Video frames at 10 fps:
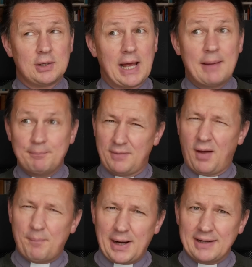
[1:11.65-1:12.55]
I'm
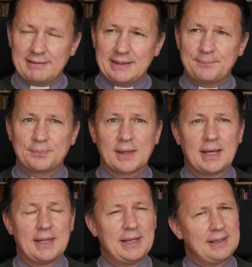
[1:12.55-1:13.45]
non-binary,
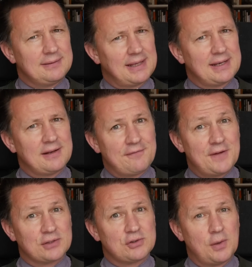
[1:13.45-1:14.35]
and they say they're the
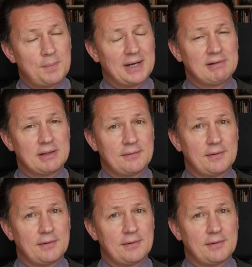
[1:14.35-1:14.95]
first non-binary